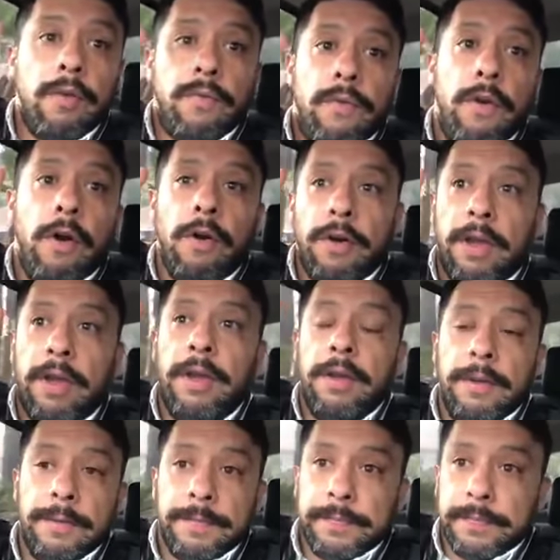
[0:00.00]
Florida,
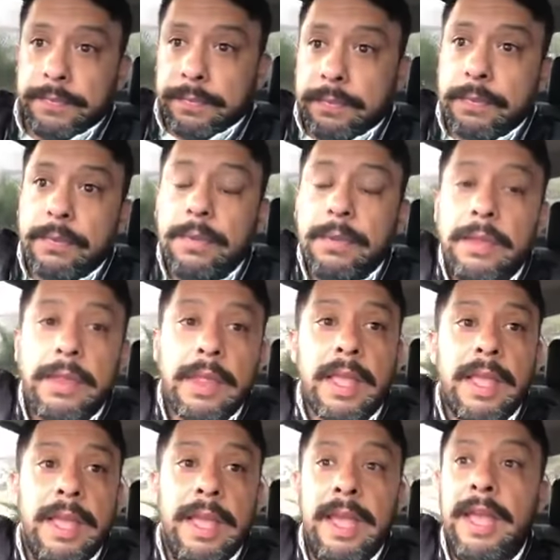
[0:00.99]

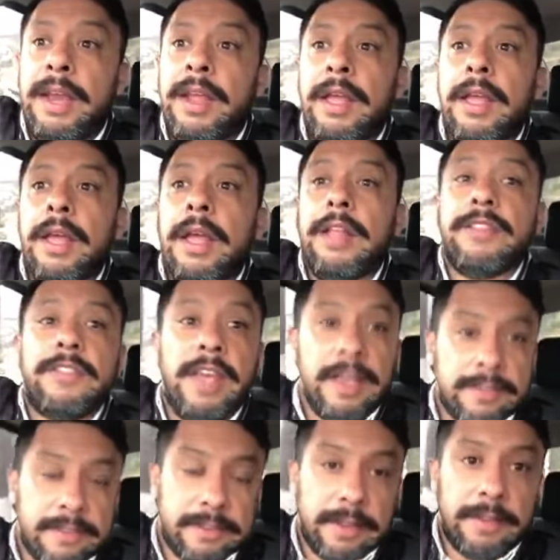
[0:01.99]
and
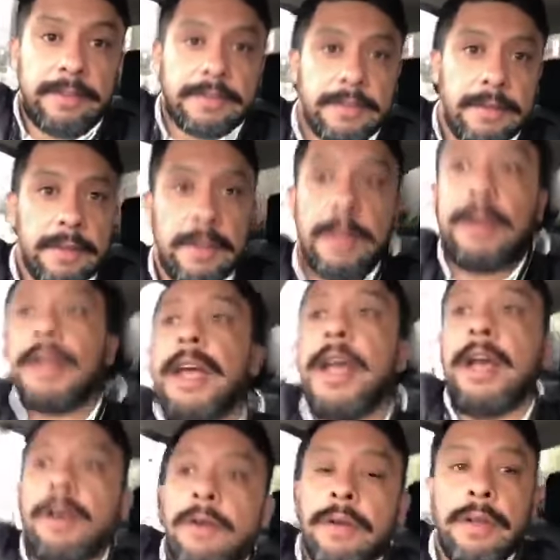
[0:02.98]
Texas.
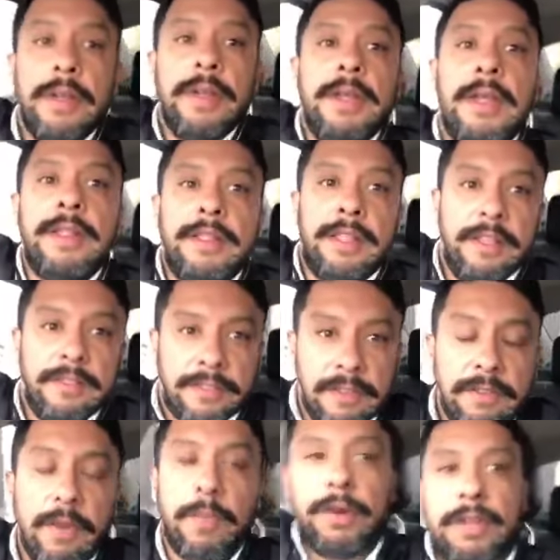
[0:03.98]
Now, this
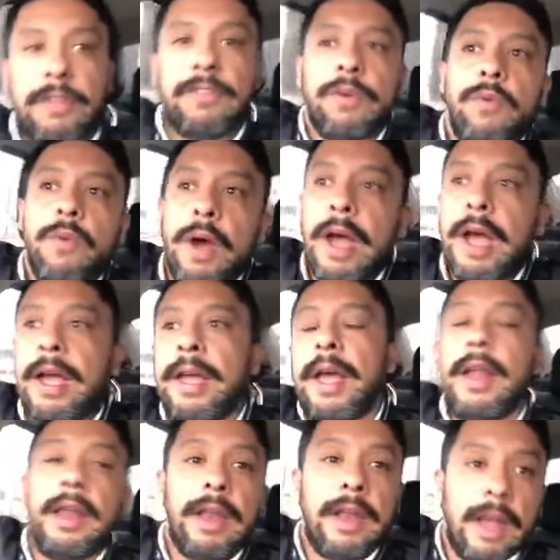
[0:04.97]
is the reason why
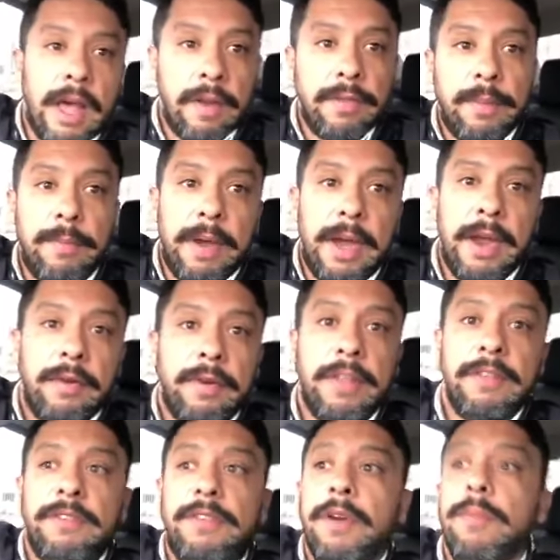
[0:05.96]
a lot of the
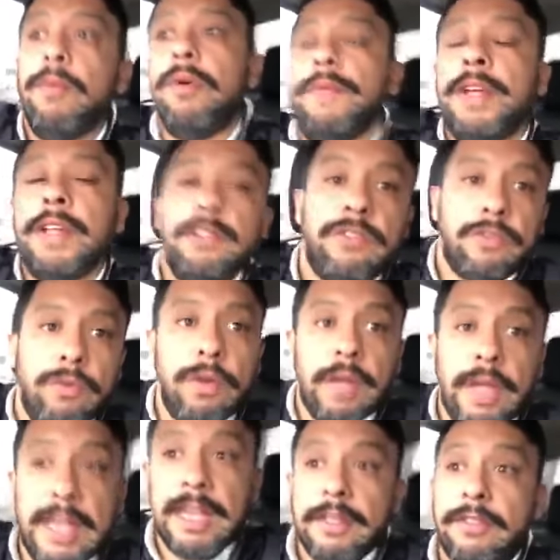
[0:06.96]
migrants, they're moving to
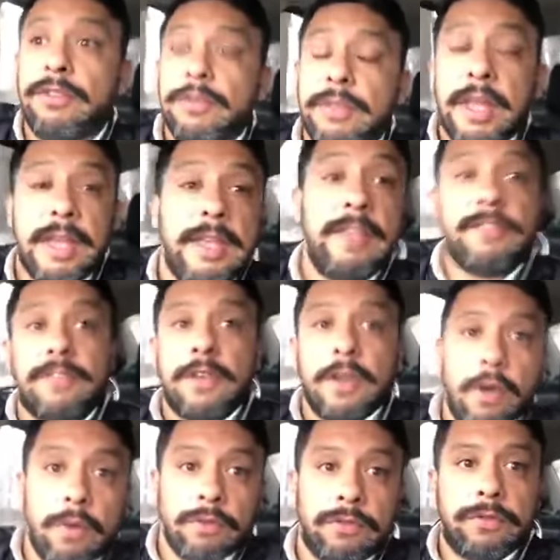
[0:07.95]
the East
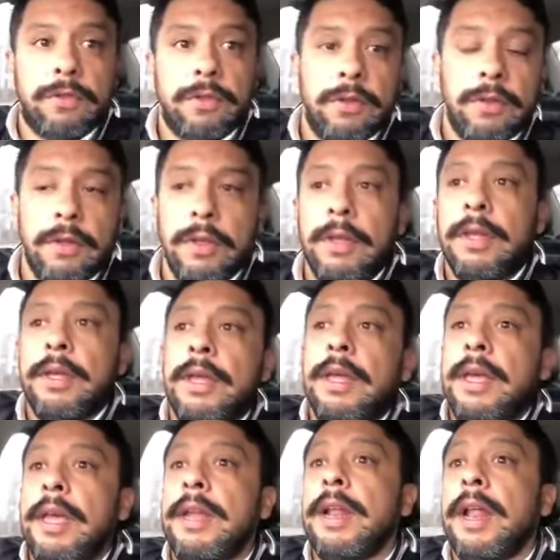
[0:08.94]
Coast.
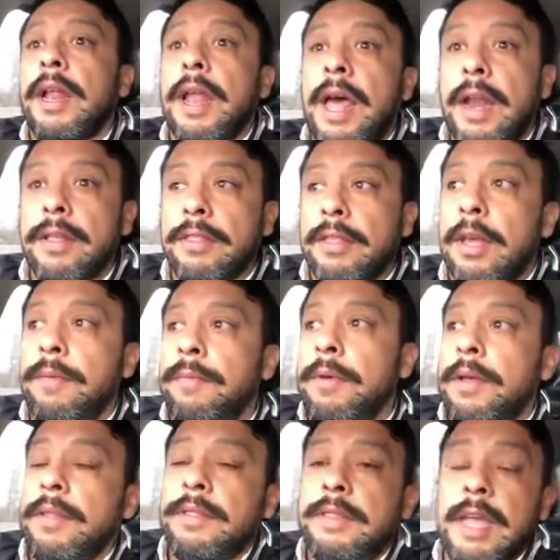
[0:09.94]
And a lot of them
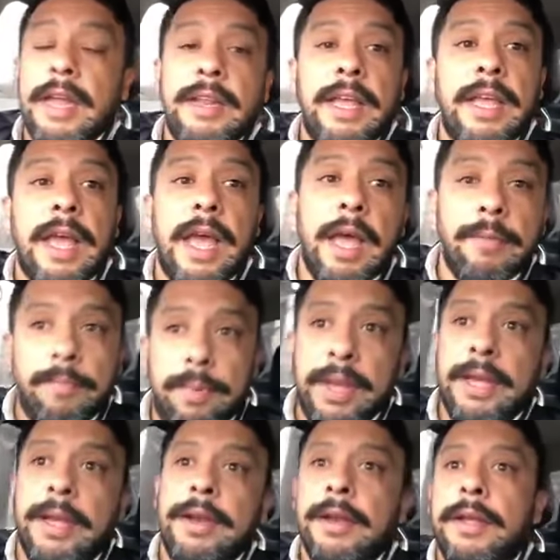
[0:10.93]
that they have
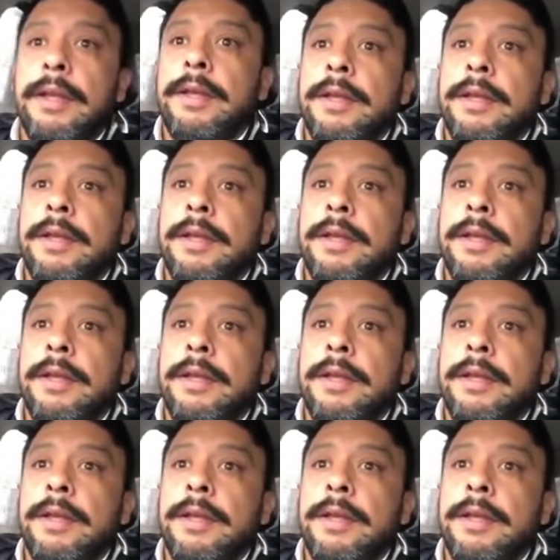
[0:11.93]
been,